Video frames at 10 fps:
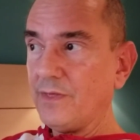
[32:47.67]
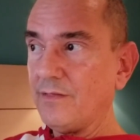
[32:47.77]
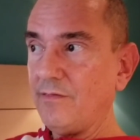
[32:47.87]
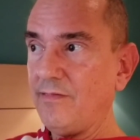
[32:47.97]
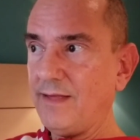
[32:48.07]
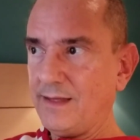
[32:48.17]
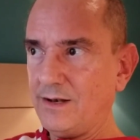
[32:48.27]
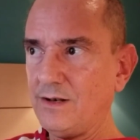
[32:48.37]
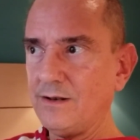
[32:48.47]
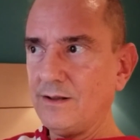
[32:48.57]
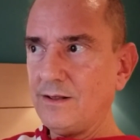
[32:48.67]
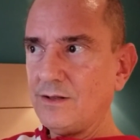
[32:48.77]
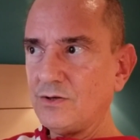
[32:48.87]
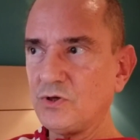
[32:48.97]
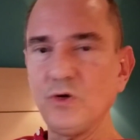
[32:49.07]
then
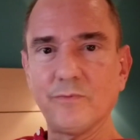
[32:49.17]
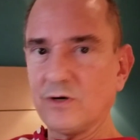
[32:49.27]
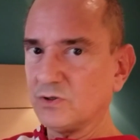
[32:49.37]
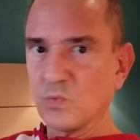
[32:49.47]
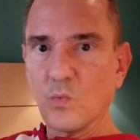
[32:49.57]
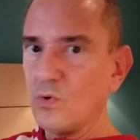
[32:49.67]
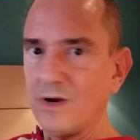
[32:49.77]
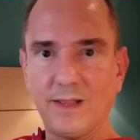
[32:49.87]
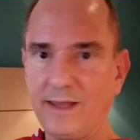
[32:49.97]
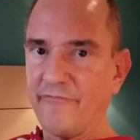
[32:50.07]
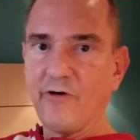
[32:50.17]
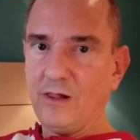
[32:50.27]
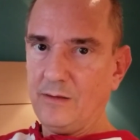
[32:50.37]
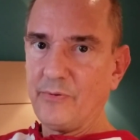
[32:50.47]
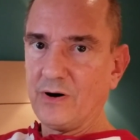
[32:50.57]
tumors really
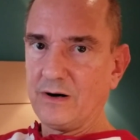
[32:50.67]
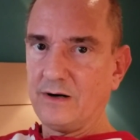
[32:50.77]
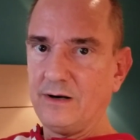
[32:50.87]
fall apart.